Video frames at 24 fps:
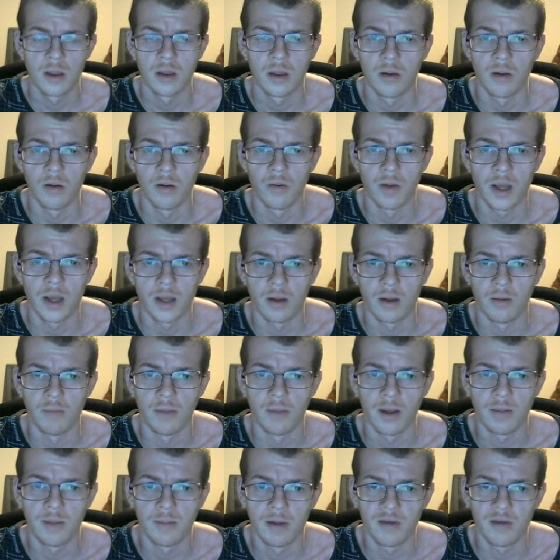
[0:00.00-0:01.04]
Oh, hang on,
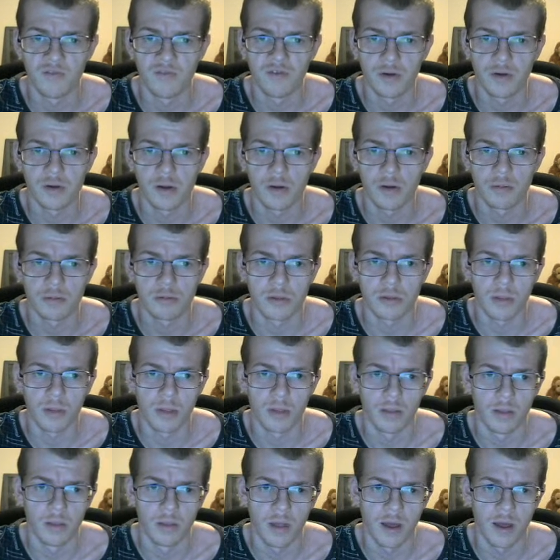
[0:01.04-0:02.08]
maybe if I go to the
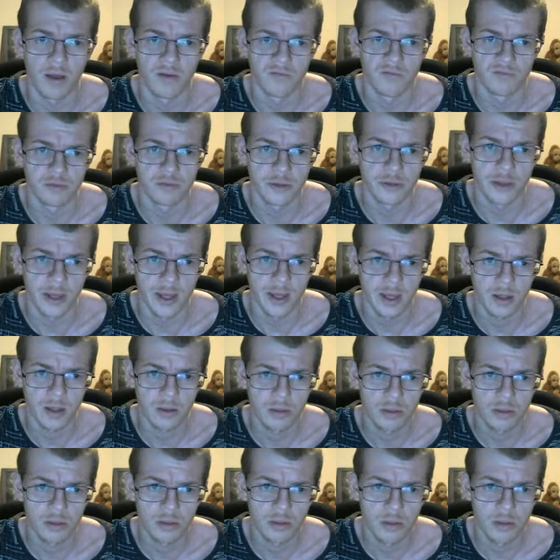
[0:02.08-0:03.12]
live
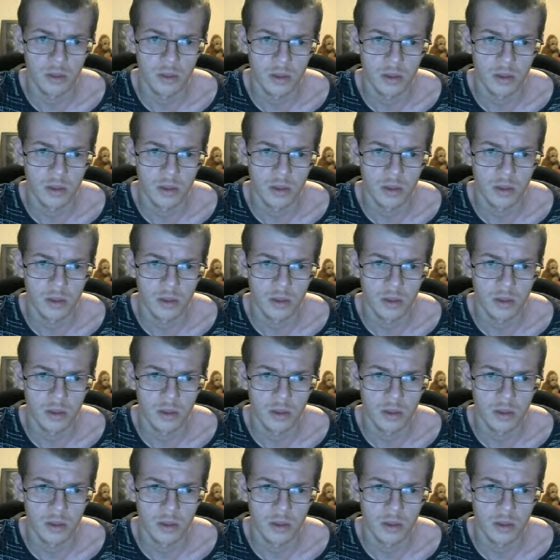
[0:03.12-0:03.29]
text.